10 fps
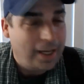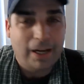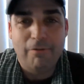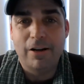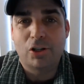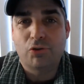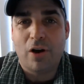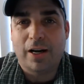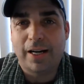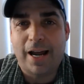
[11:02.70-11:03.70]
Take her in the
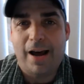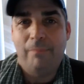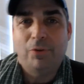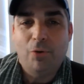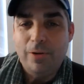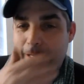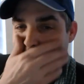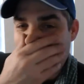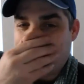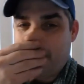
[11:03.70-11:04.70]
truck, and I'm doing
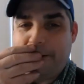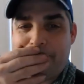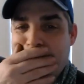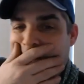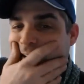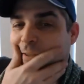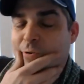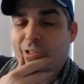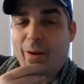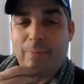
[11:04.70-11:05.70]
this. Uh, I had to
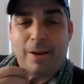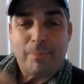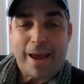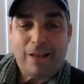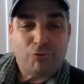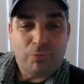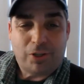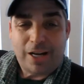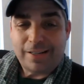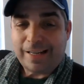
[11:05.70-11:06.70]
do something in the bathroom,
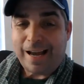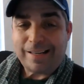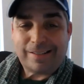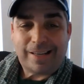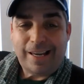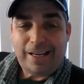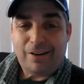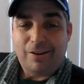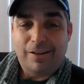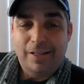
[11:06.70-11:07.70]
change a guy's sink
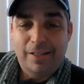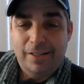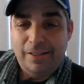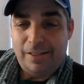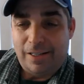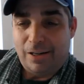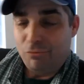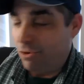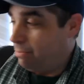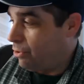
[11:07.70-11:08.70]
or
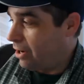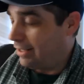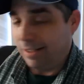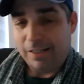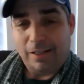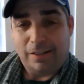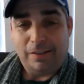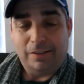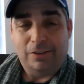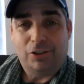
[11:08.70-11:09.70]
uh, remodel it,
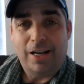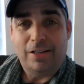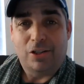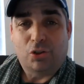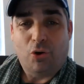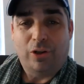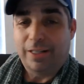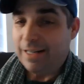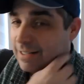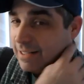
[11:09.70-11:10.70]
uh, change his
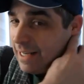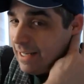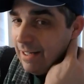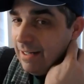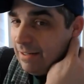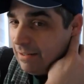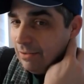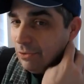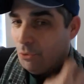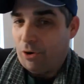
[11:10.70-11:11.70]
toilet in the sink, and
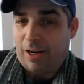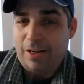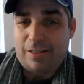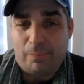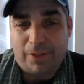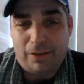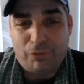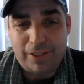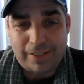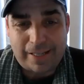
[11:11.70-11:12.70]
work on something
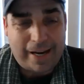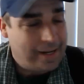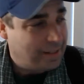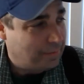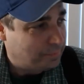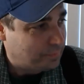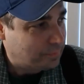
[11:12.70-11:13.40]
for this guy.